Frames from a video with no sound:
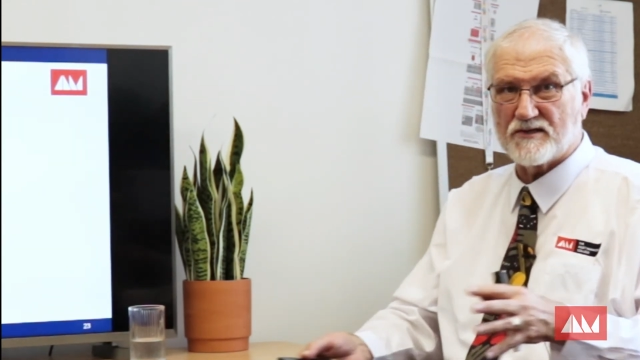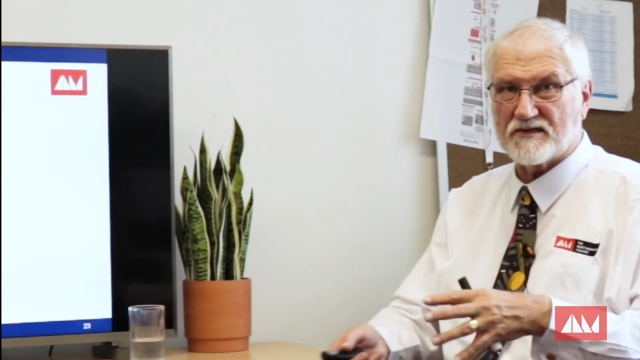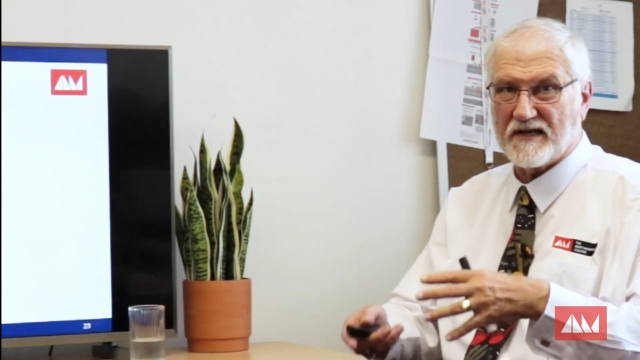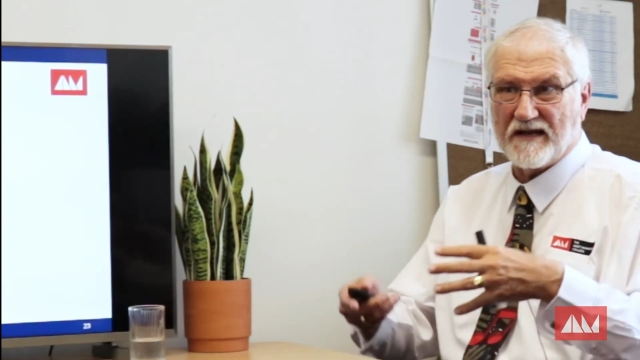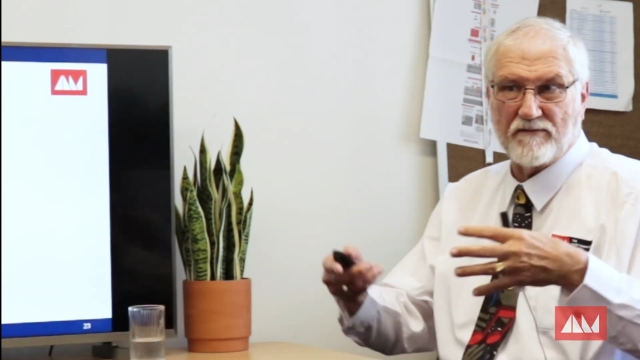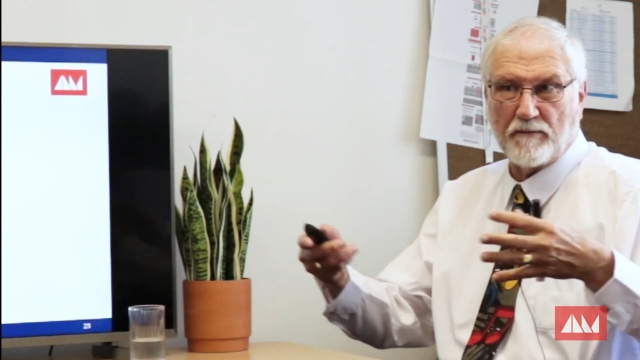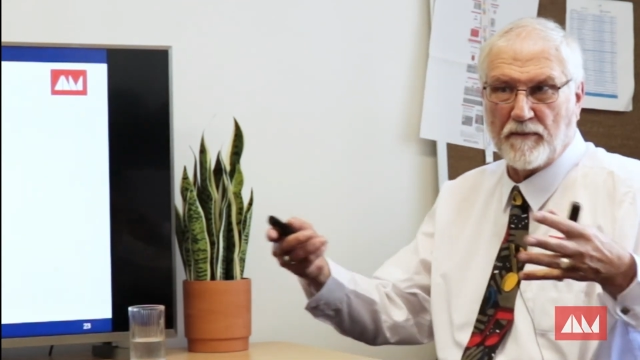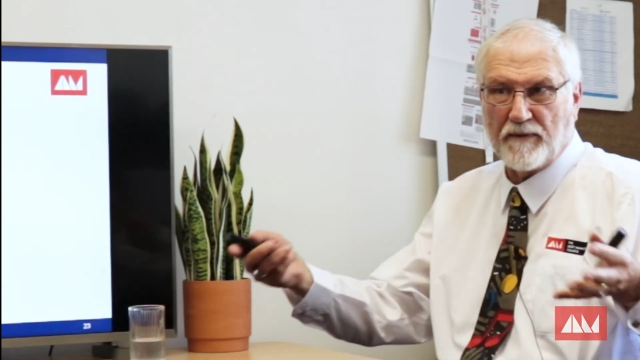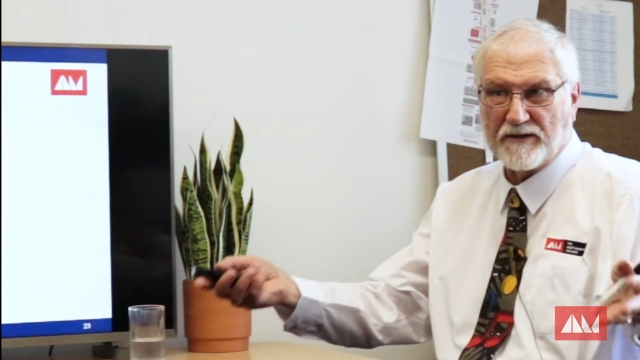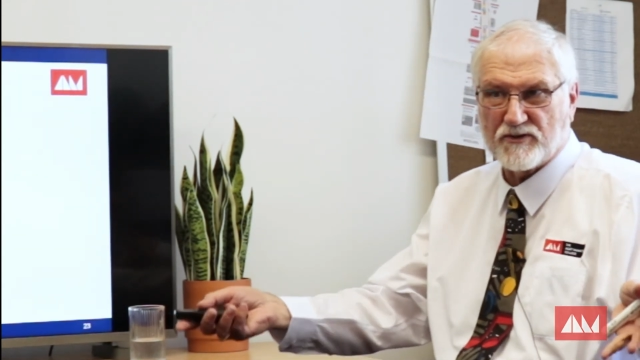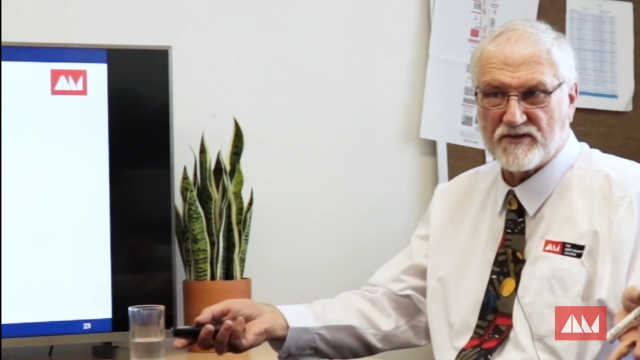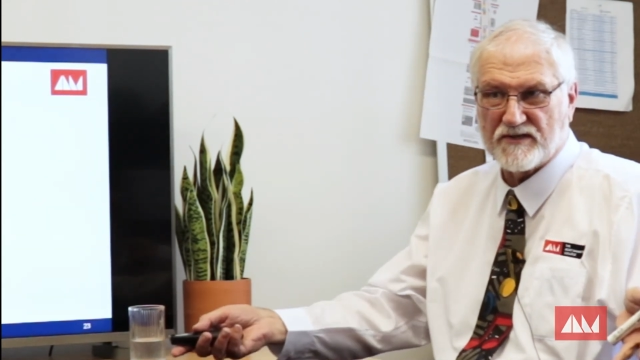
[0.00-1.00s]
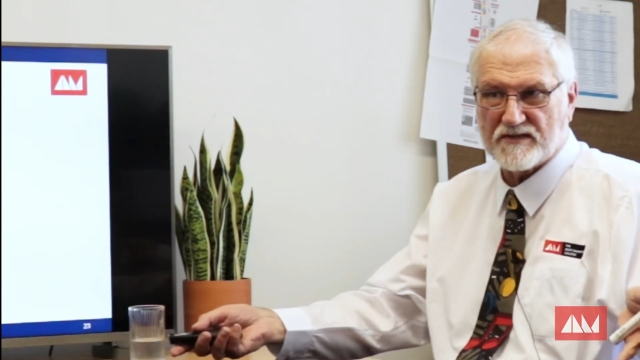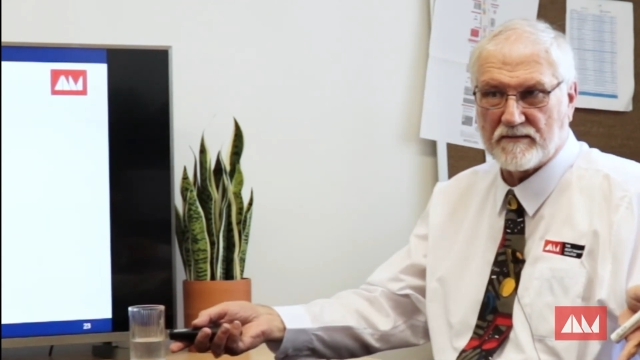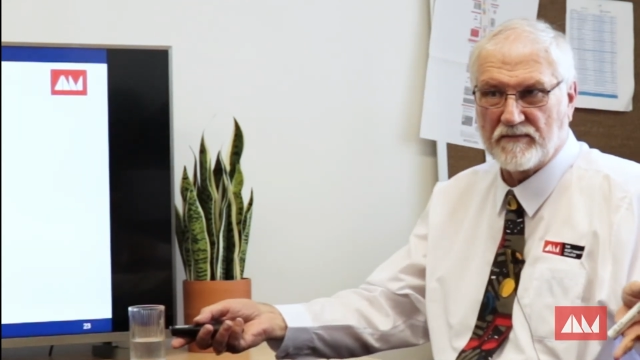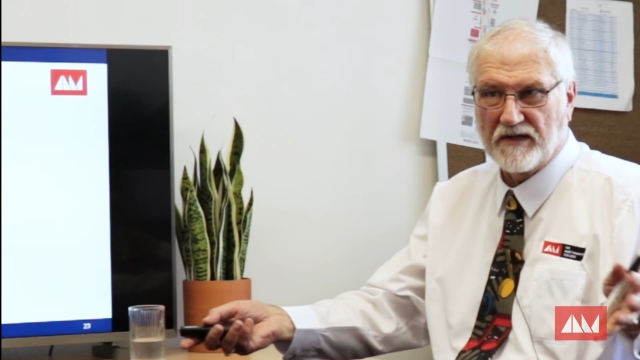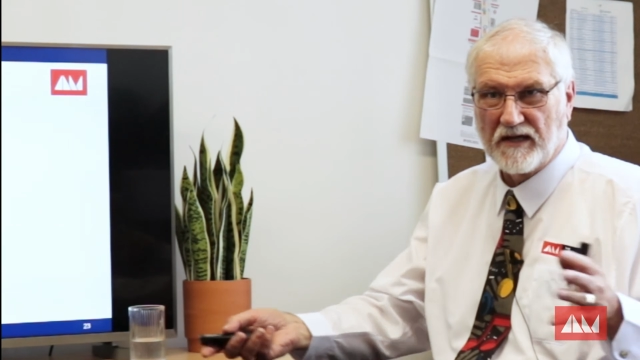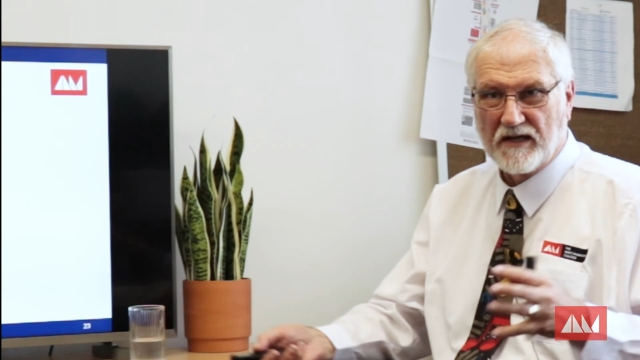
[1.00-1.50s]
It's going to have a propulsion
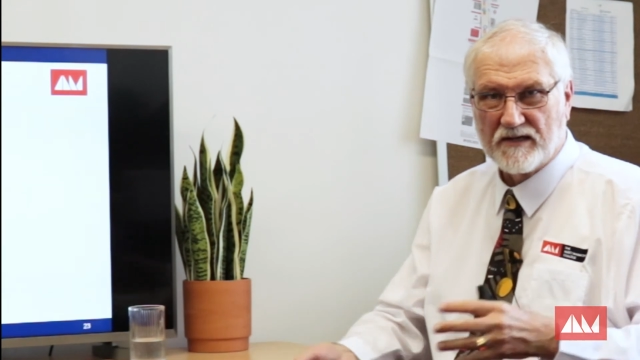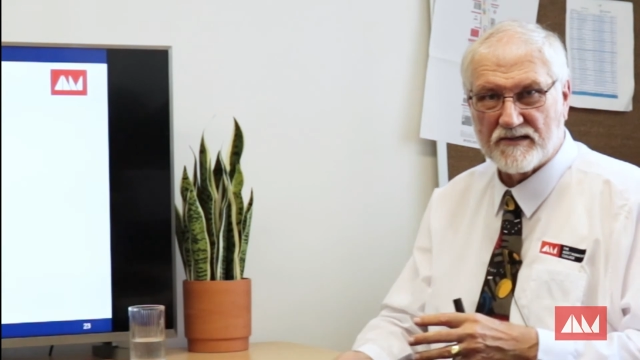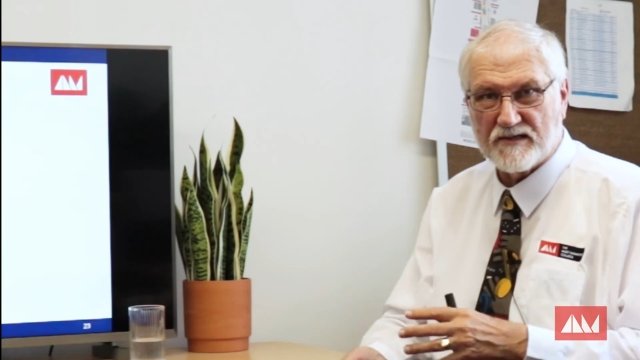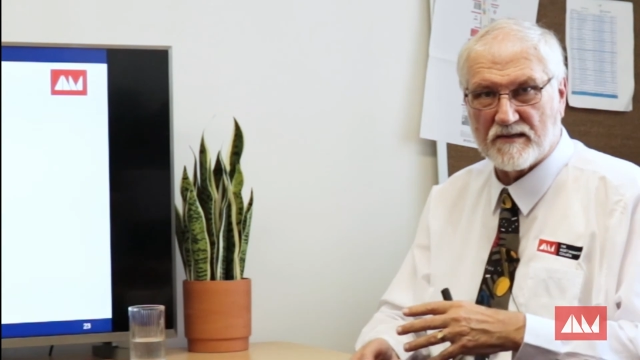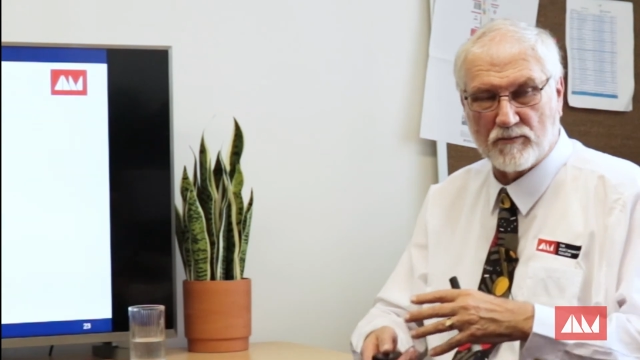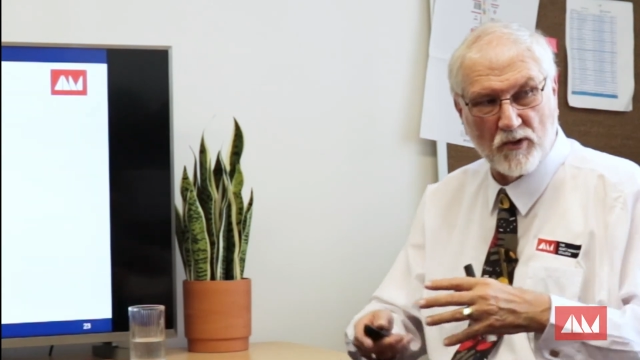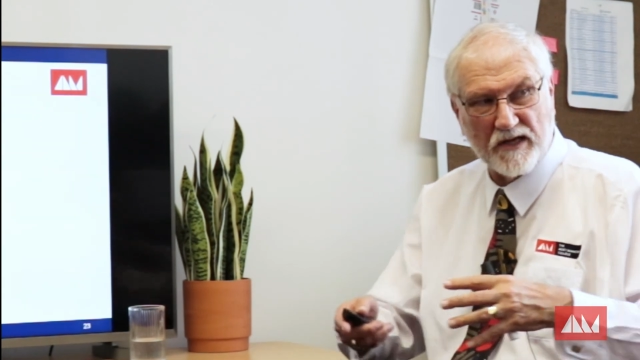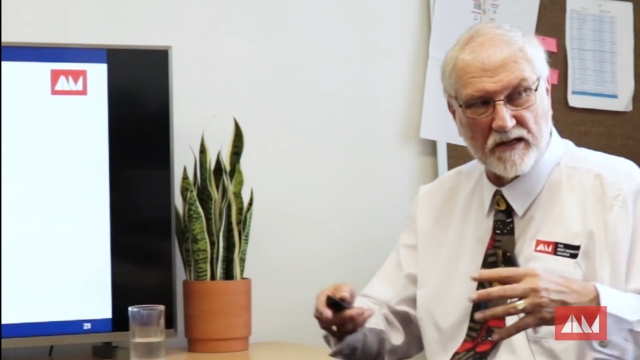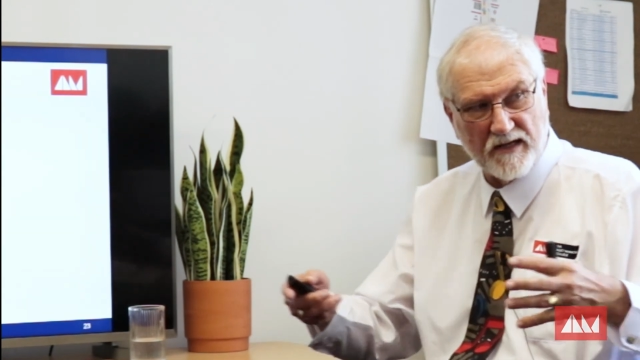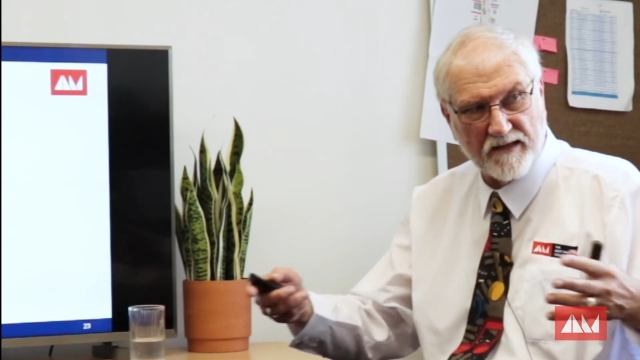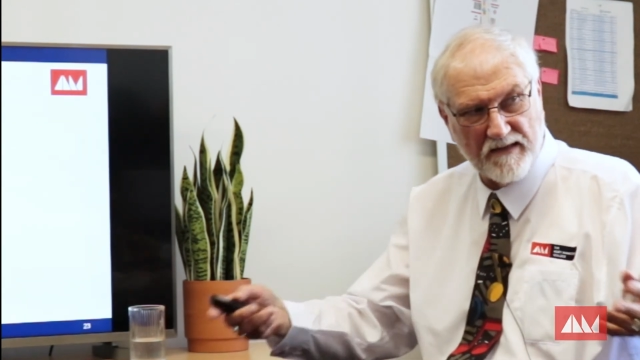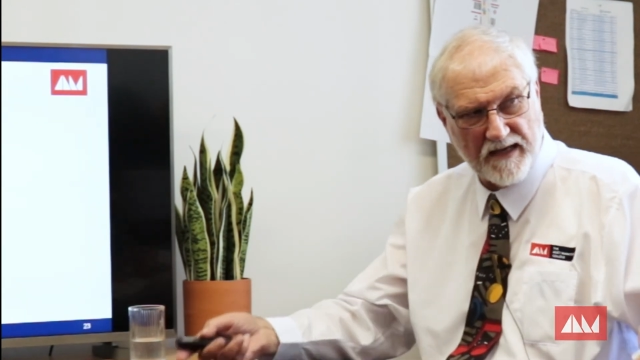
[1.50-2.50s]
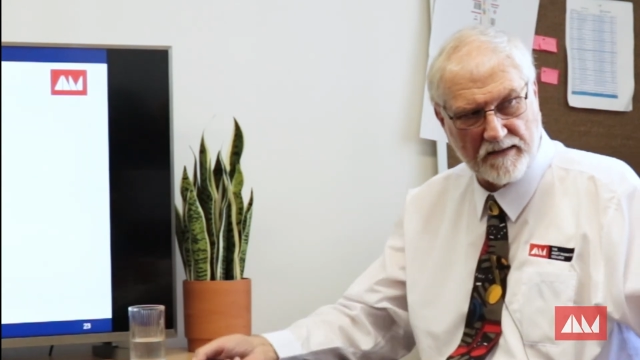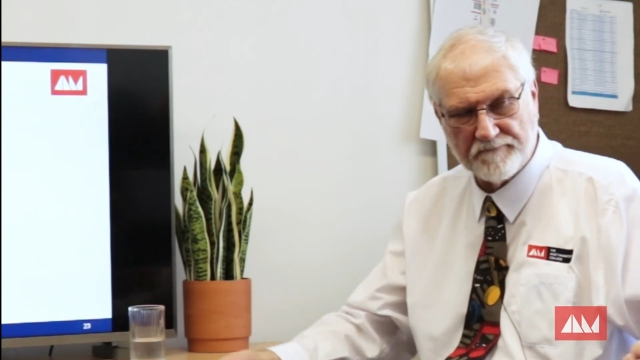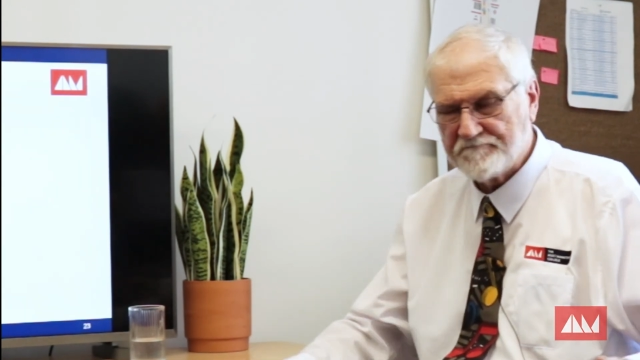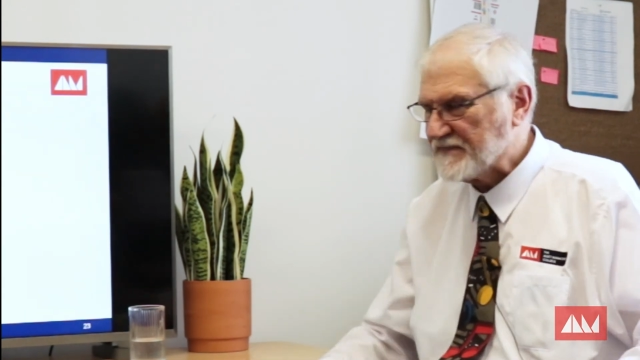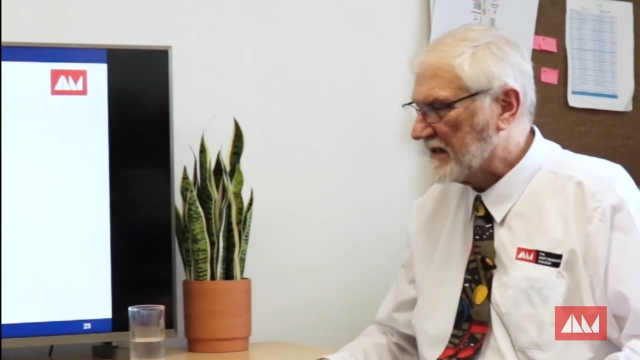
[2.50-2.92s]
system looking like that.